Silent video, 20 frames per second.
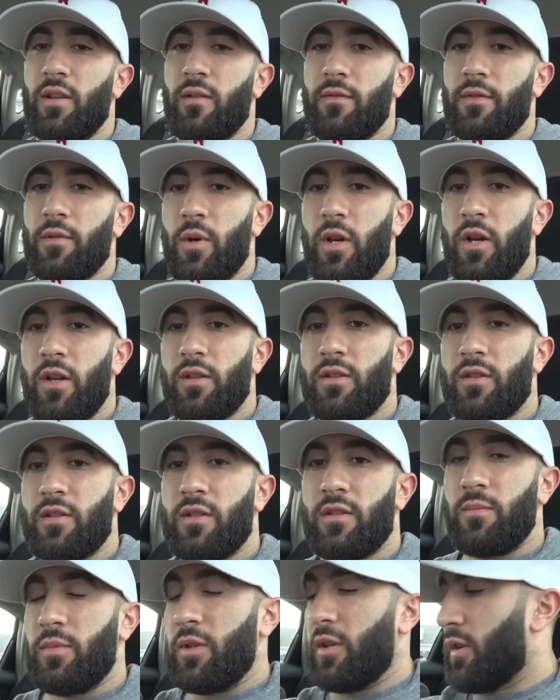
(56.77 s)
lift
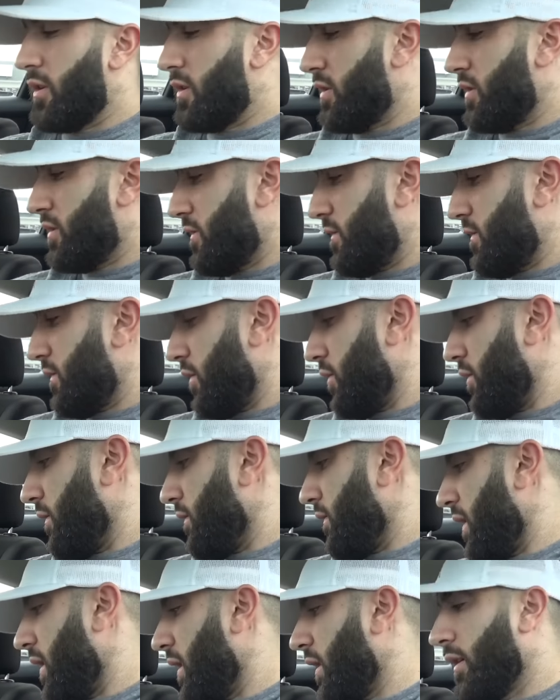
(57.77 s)
weights, because if you're
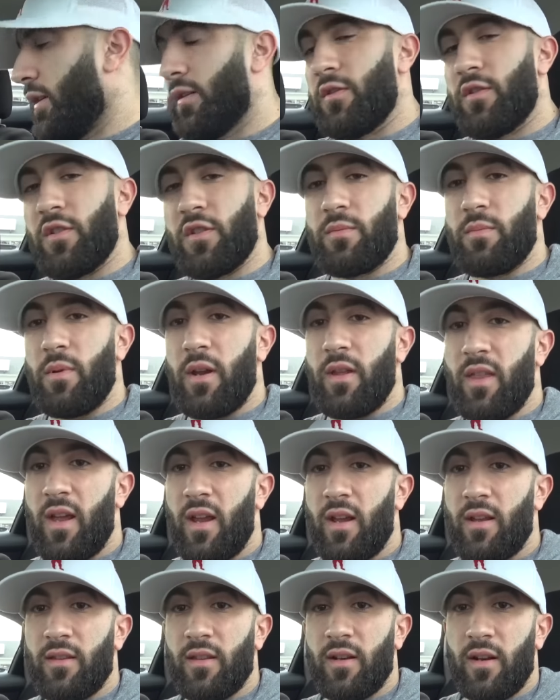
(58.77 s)
defined just by
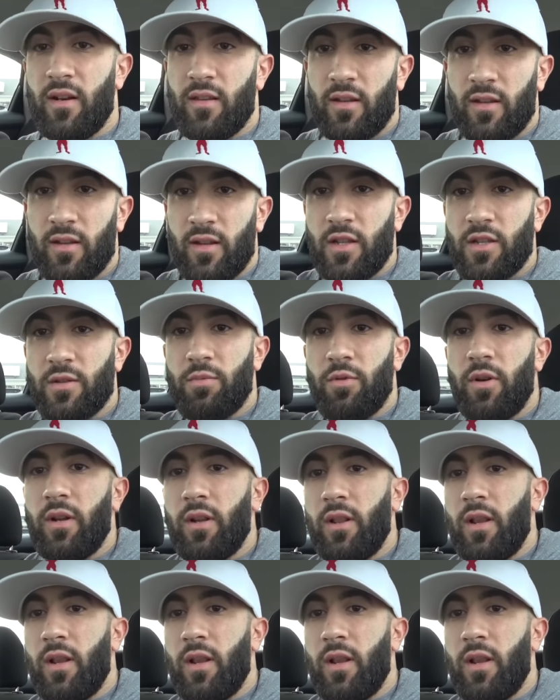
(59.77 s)
that, then I think that's pretty